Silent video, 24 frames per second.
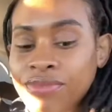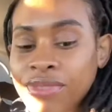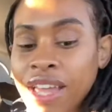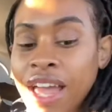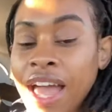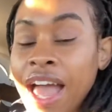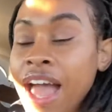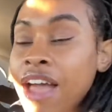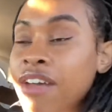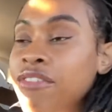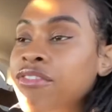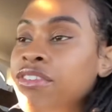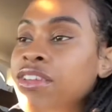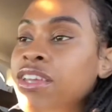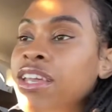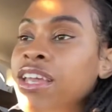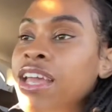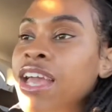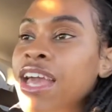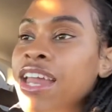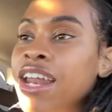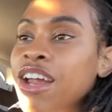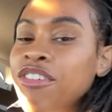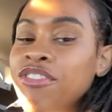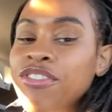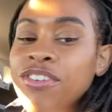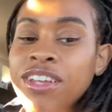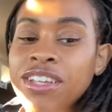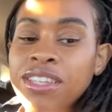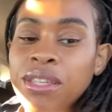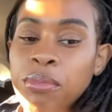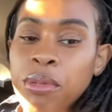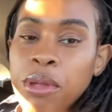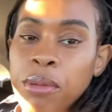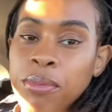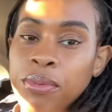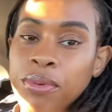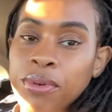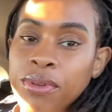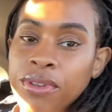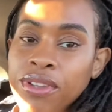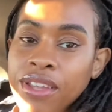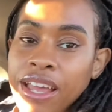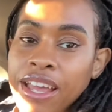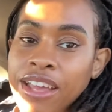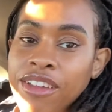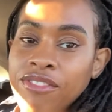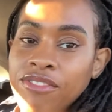heavy, and I feel like the people
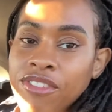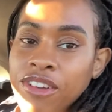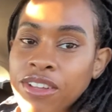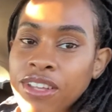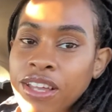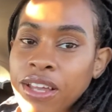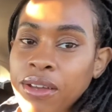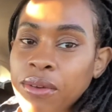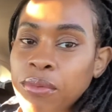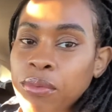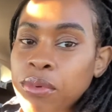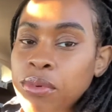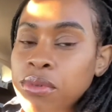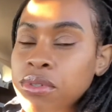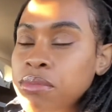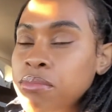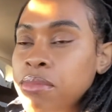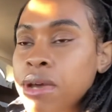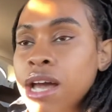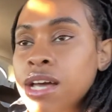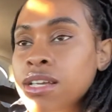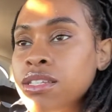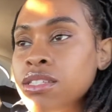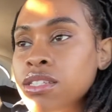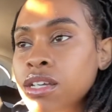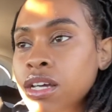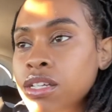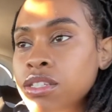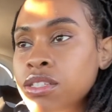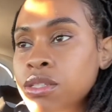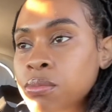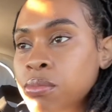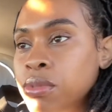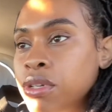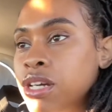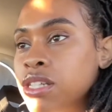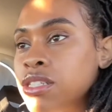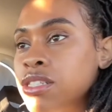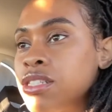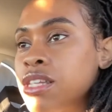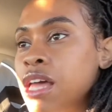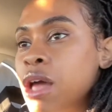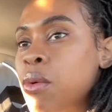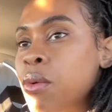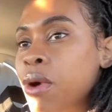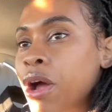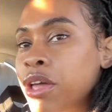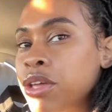like felt like we was mad sus because it's
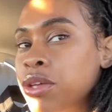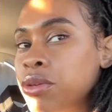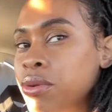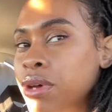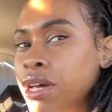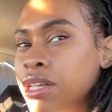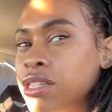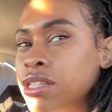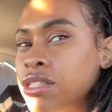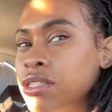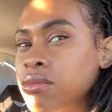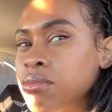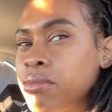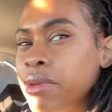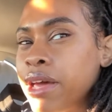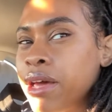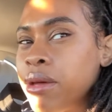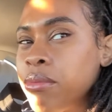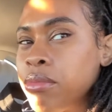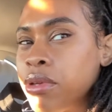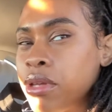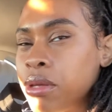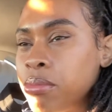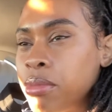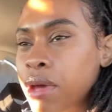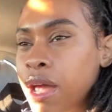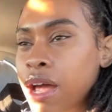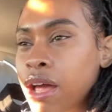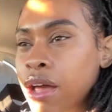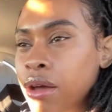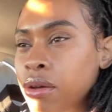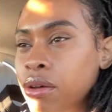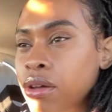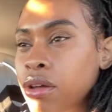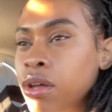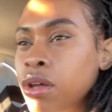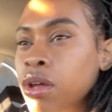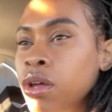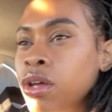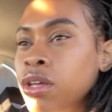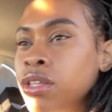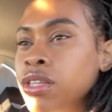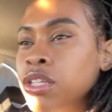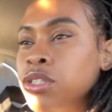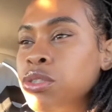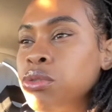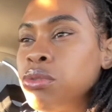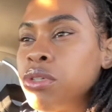like, why you got this mad big bag
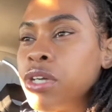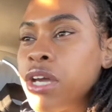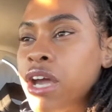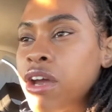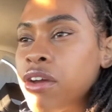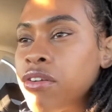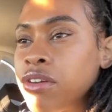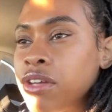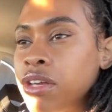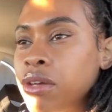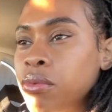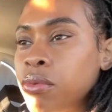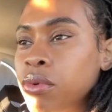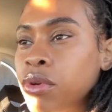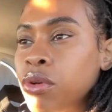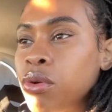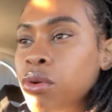that you carrying with no